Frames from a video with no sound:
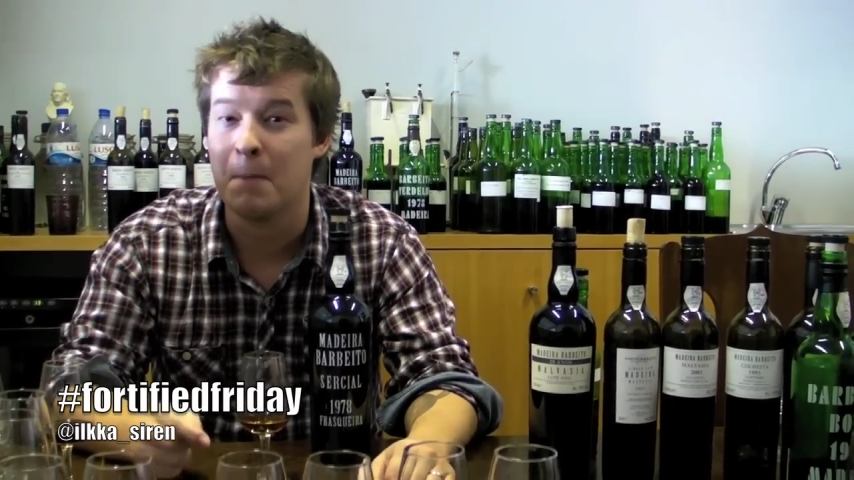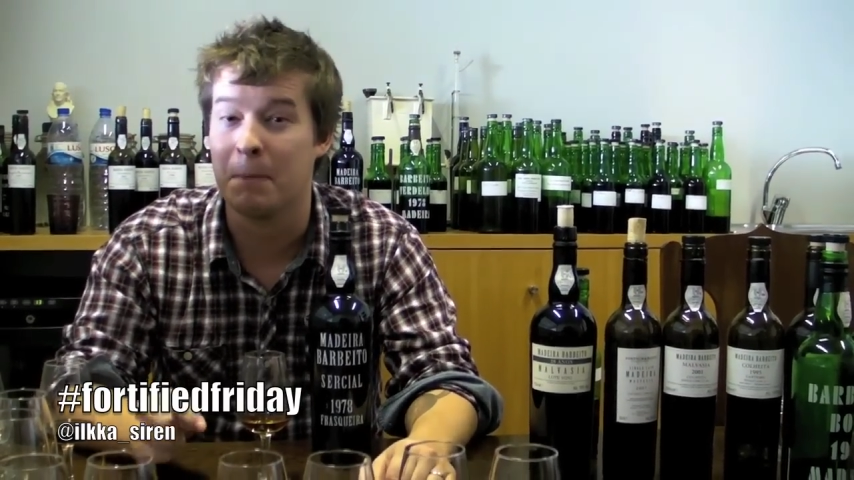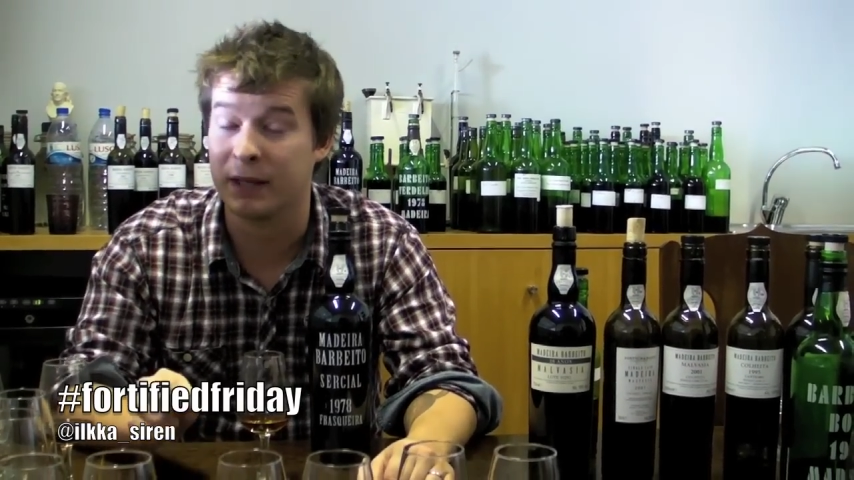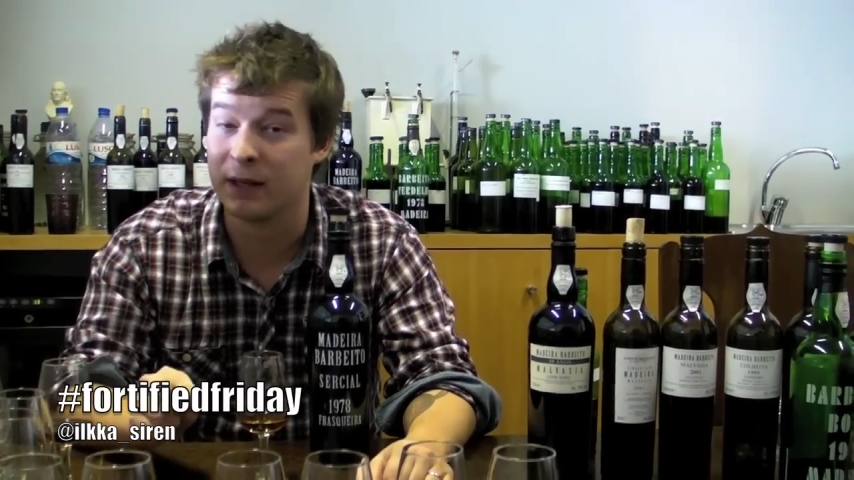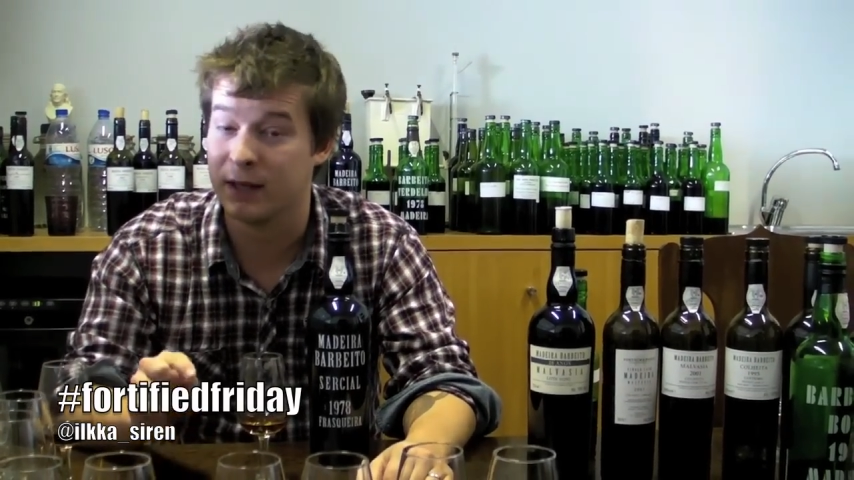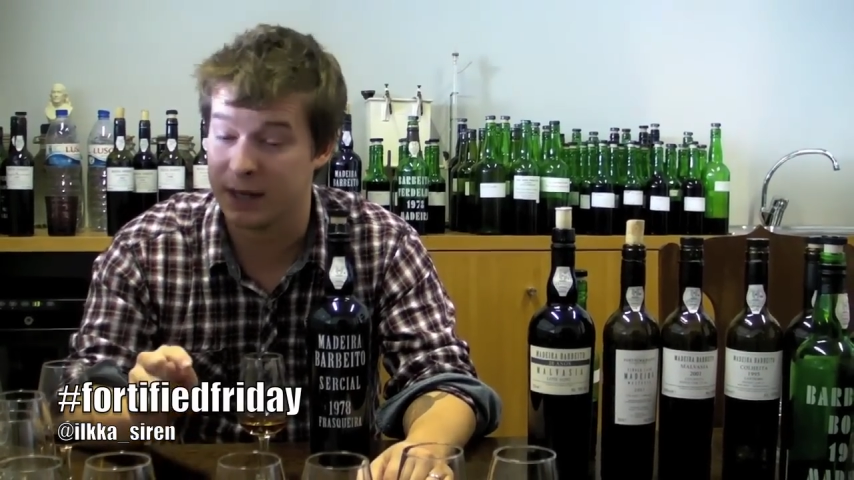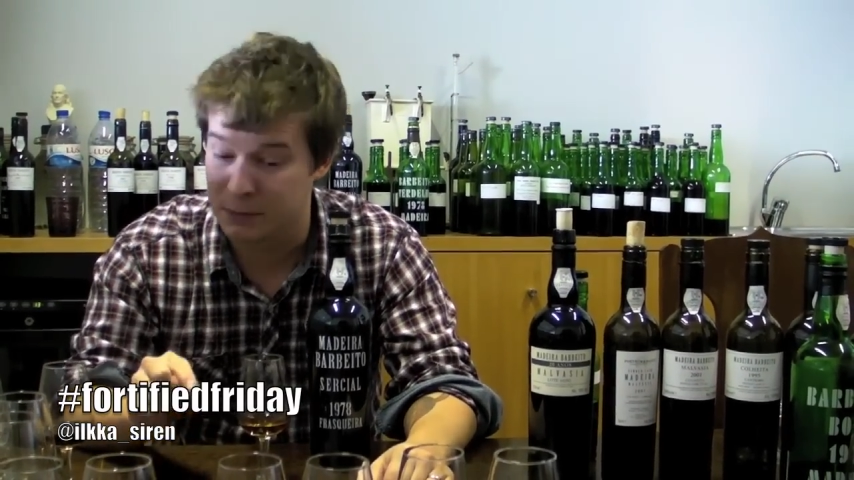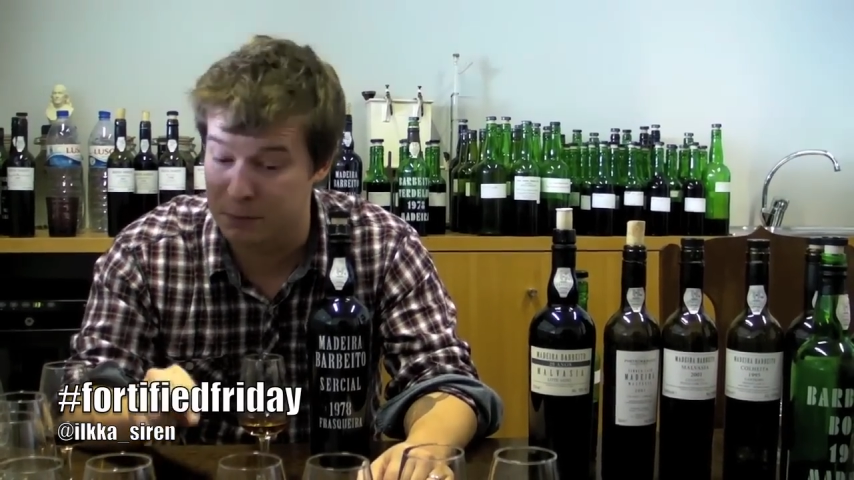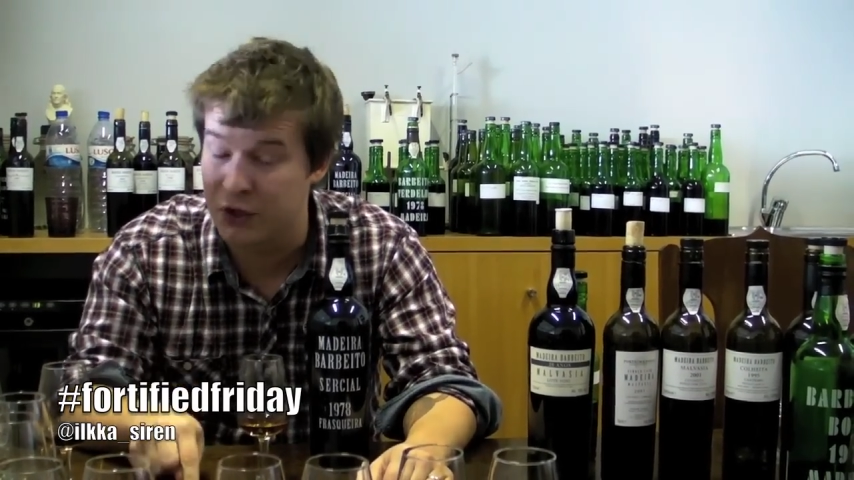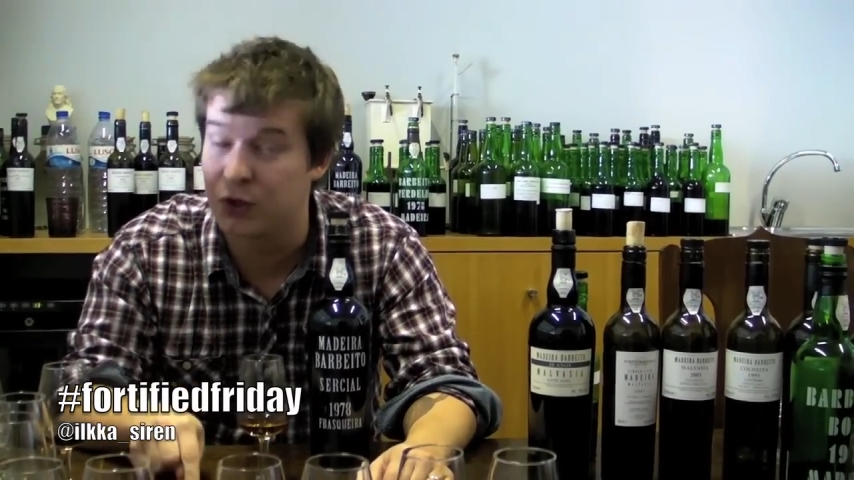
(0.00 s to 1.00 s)
but
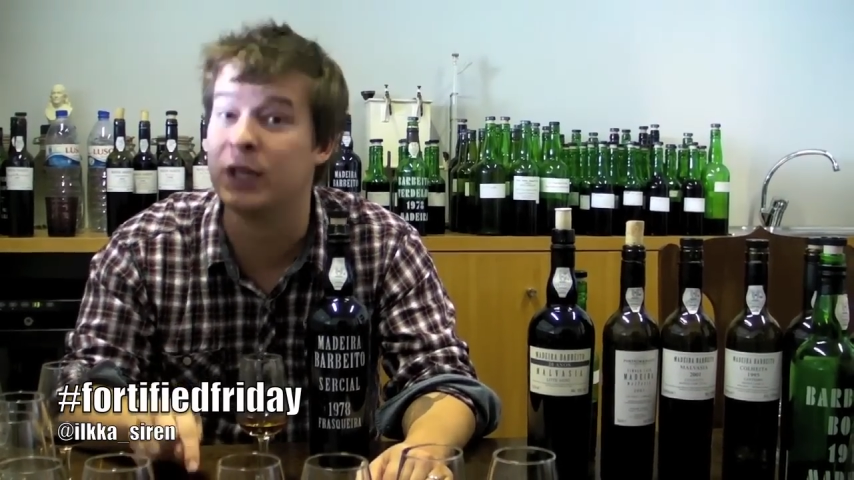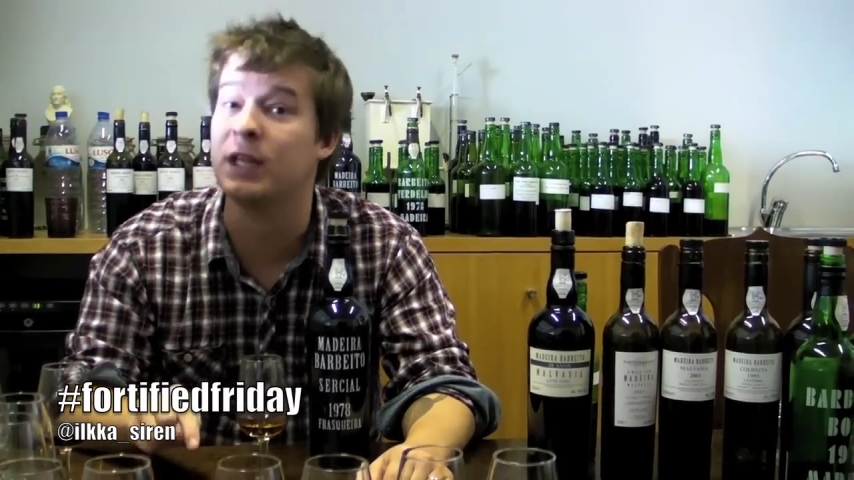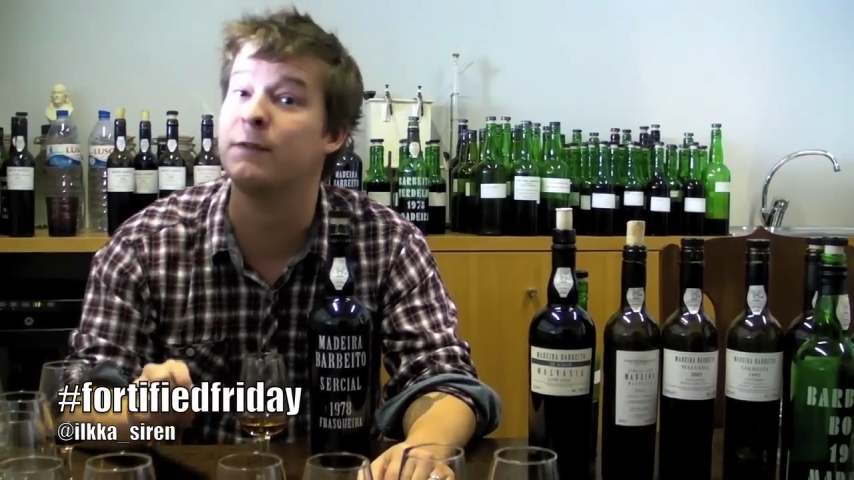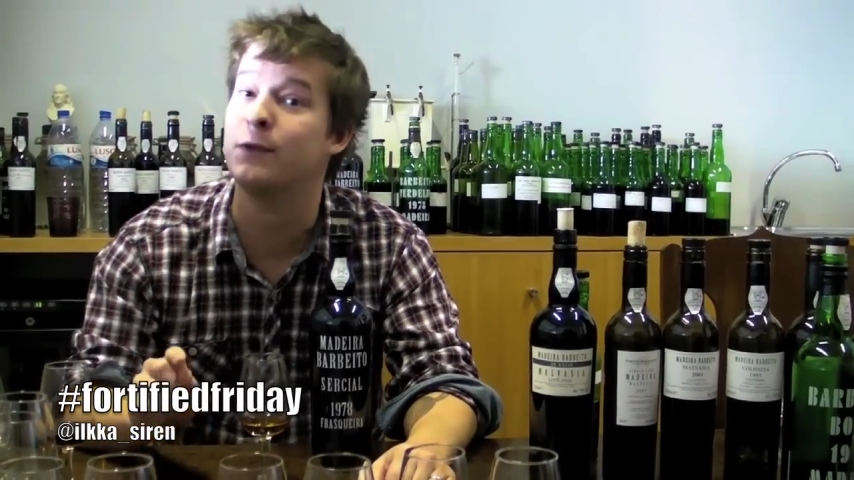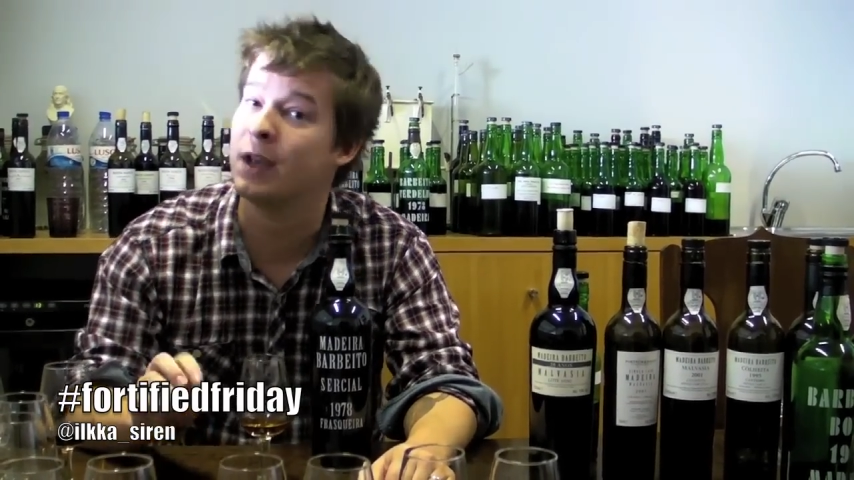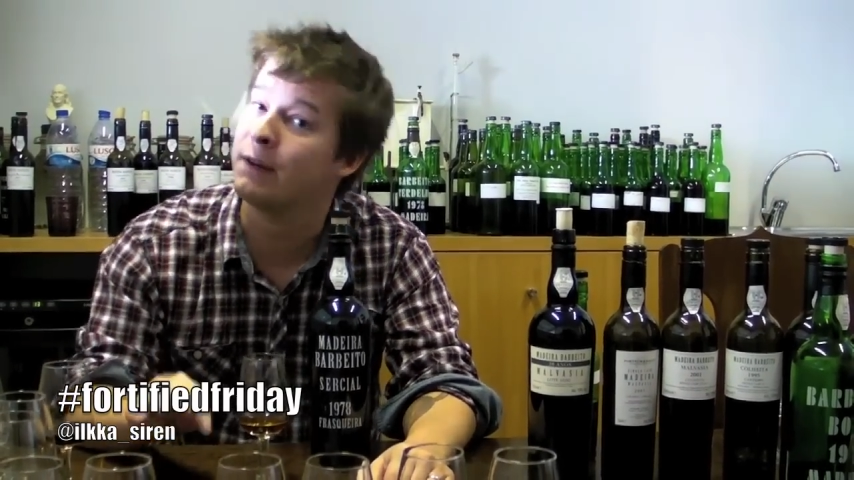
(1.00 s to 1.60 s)
especially if you